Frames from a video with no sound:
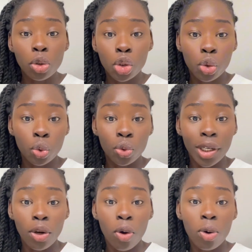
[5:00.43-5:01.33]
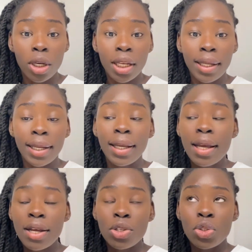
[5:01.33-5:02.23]
children only.
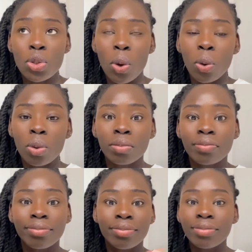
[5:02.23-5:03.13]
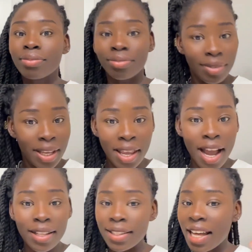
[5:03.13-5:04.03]
So
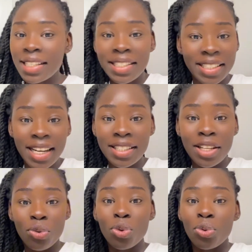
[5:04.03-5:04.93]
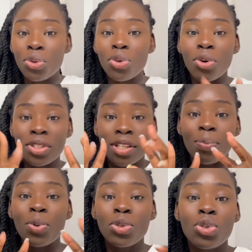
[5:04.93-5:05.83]
yeah, that's just the rule. You're
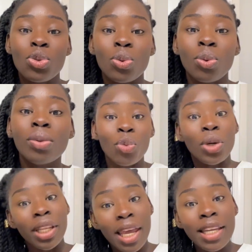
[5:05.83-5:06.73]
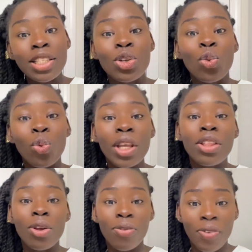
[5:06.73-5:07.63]
supposed to relate with
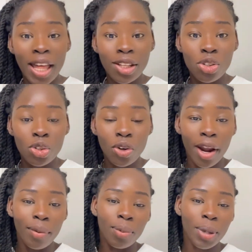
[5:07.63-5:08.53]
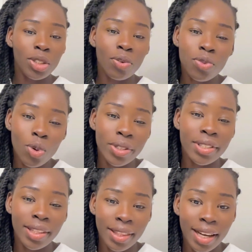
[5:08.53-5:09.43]
your father's tribe, but of course,
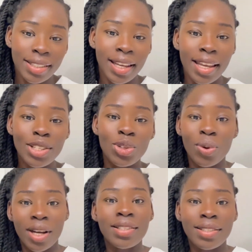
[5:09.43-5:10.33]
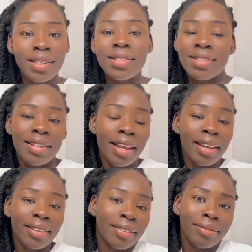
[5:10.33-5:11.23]
in that case, you can just
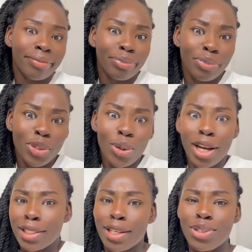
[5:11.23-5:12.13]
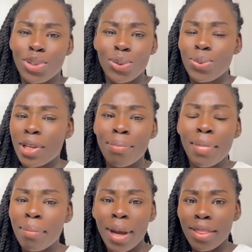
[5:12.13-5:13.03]
say, you can just choose, I'm
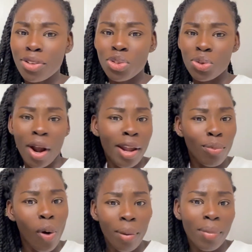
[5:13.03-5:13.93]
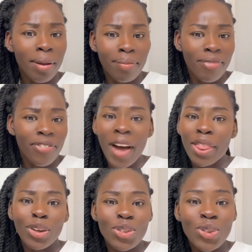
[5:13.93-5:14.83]
my mother's tribe or my
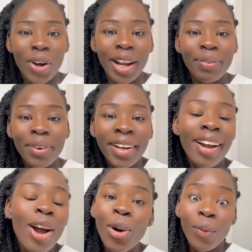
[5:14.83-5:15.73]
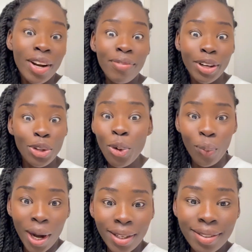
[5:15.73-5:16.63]
father's tribe, whatever you
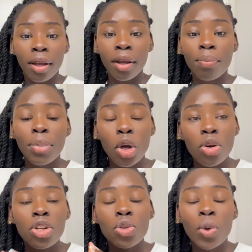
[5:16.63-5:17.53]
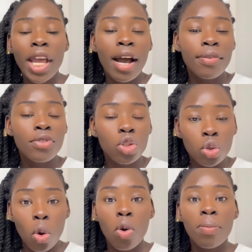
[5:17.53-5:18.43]
want. Because we have
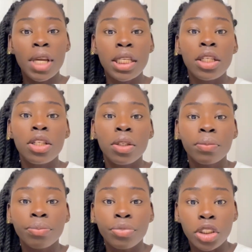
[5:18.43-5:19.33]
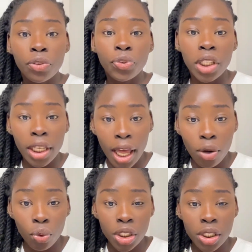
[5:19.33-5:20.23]
so many different
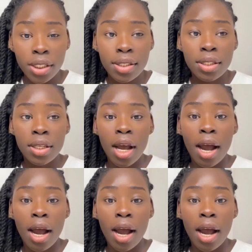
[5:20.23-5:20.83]
languages